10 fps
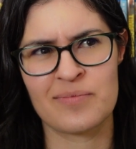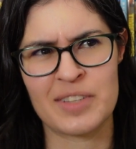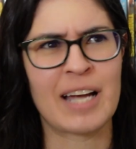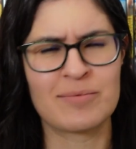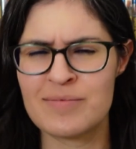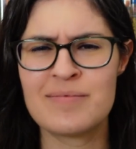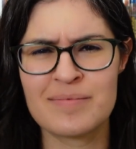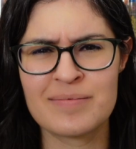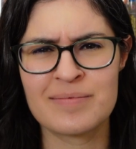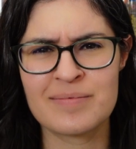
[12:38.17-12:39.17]
Yeah,
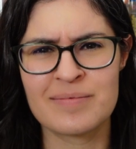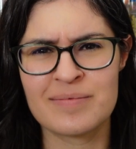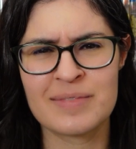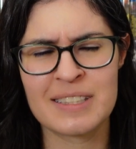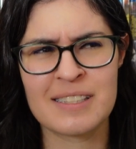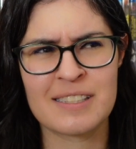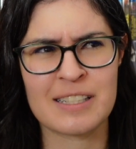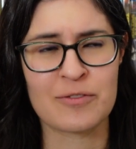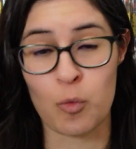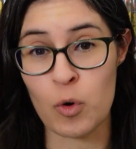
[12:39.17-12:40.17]

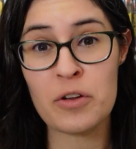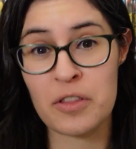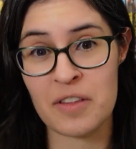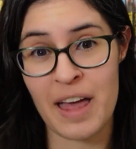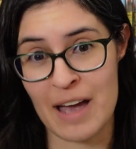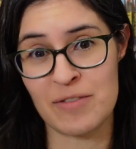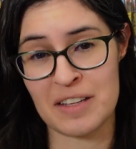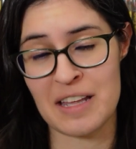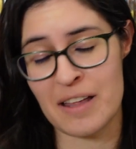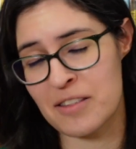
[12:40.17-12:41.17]
worth
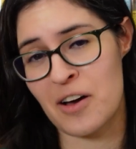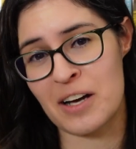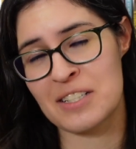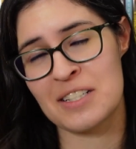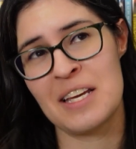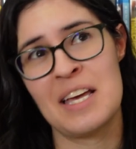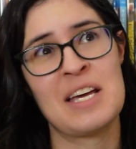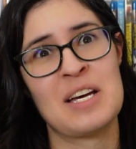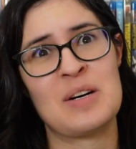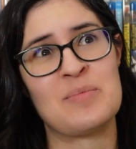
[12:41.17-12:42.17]
having that thought,
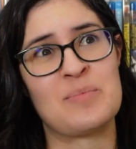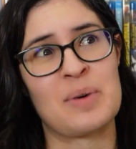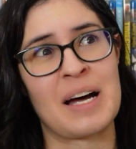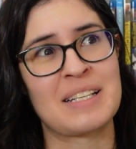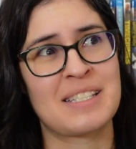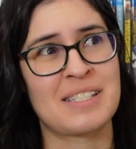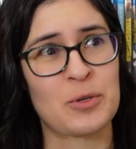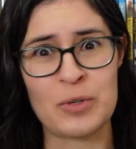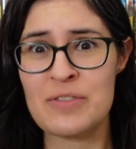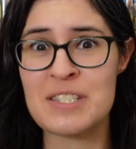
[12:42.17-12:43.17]
but
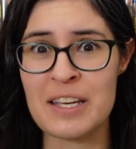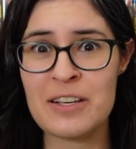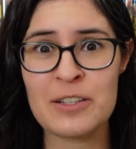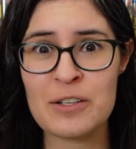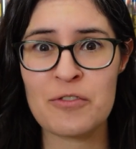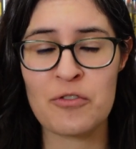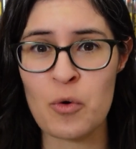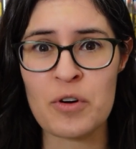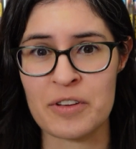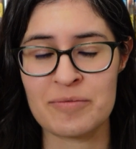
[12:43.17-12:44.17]
sort of singular
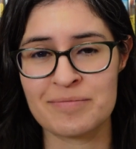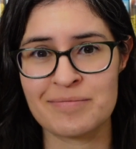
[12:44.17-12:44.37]
for it.